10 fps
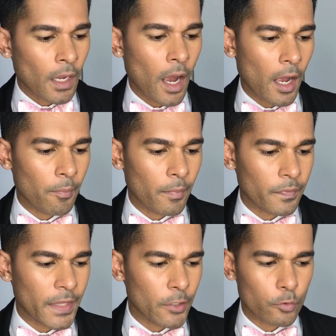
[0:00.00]

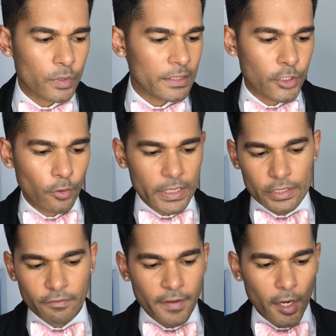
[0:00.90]
Um, they would, you know,
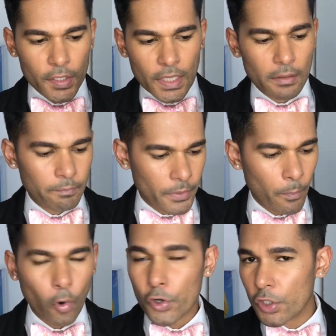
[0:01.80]
either vary the, the
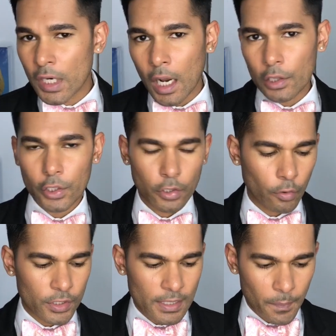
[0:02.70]
border color
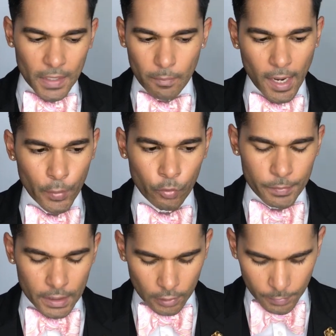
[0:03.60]
or something about it will
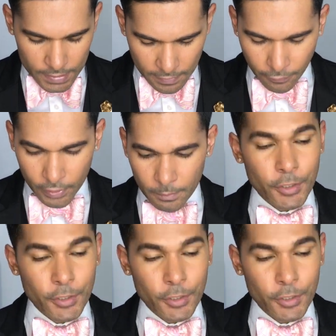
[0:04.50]
be a little bit different.